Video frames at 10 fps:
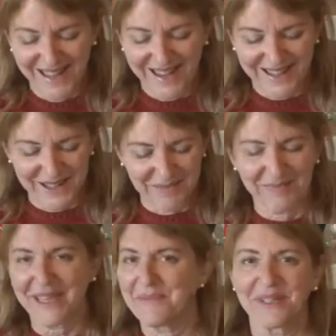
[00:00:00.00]
Um,
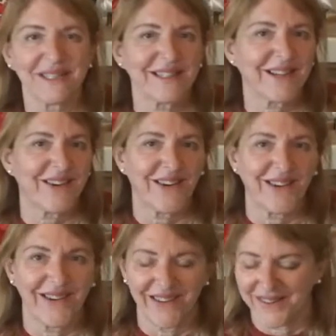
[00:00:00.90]
keep one in the
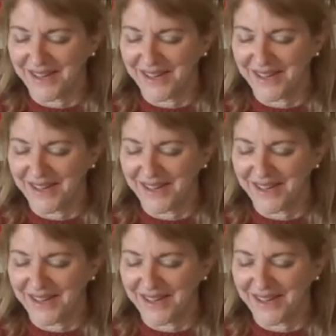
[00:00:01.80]
car,